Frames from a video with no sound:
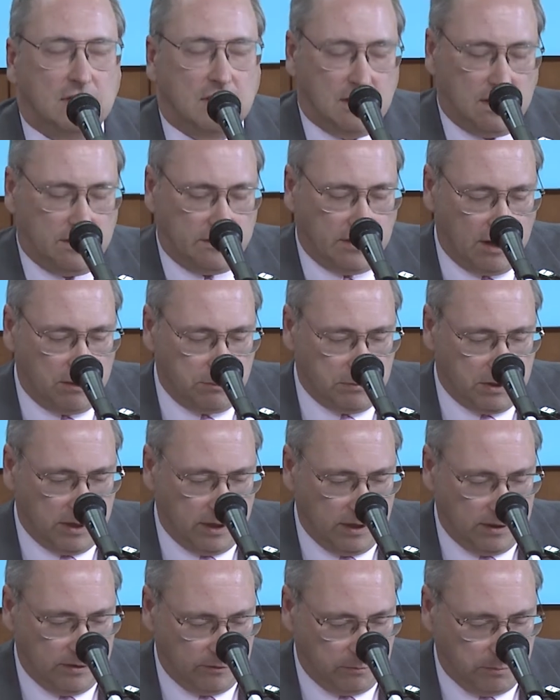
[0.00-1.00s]
Our
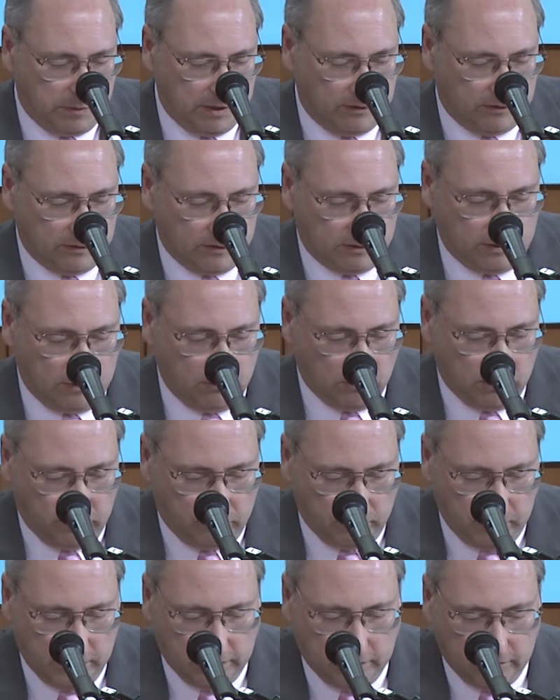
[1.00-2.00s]
timeline is basically,
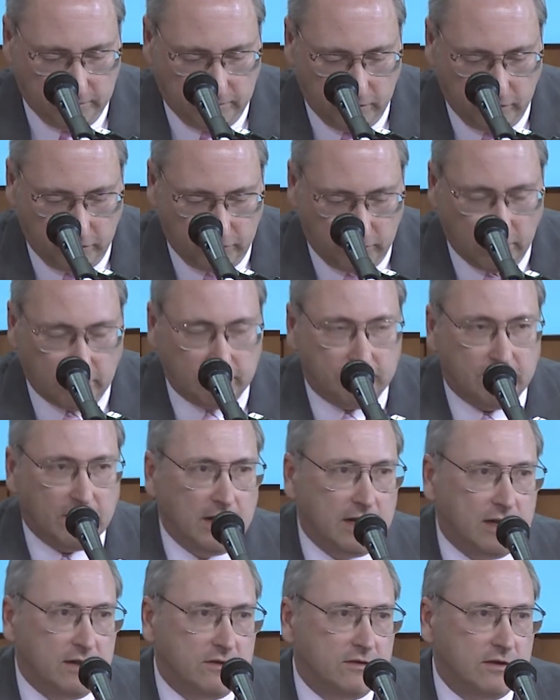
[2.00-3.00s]
once we get the first round
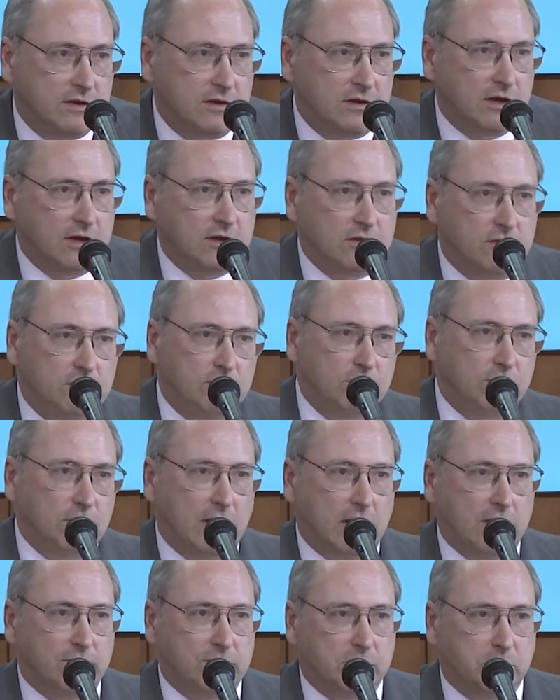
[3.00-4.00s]
financing done, to
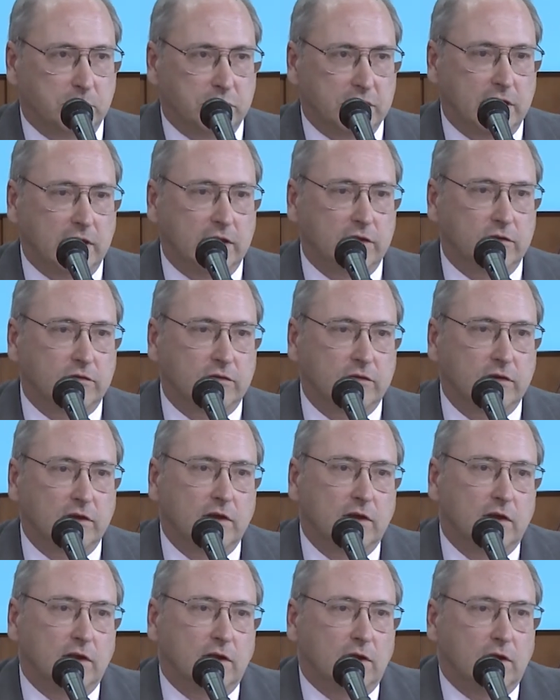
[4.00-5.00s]
have the plans
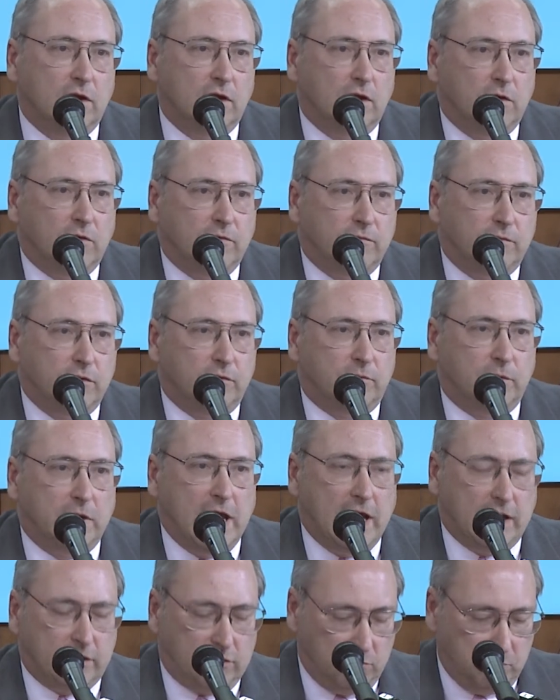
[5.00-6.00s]
for the
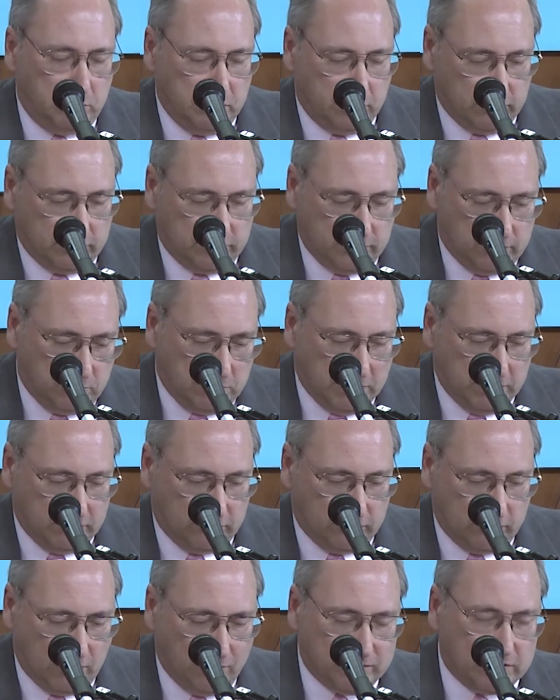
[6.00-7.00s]
reactor built in about
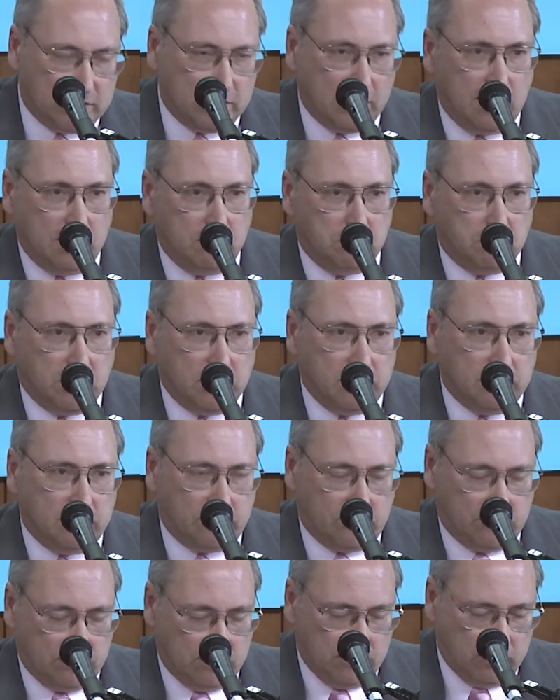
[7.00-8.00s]
7 to 8
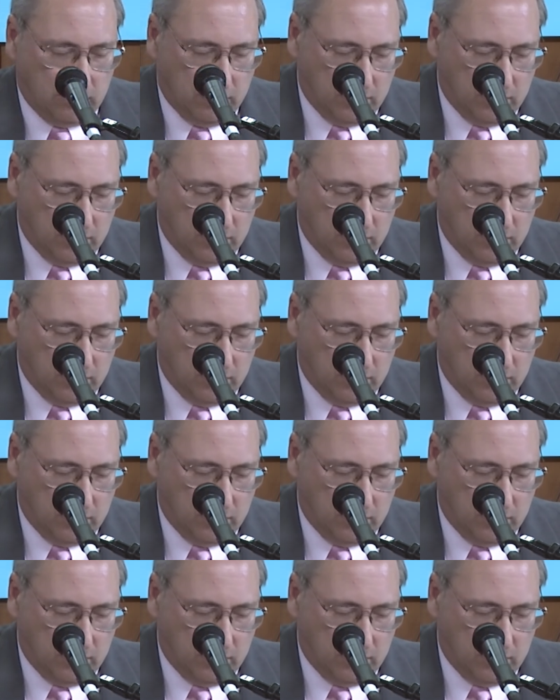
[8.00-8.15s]
months.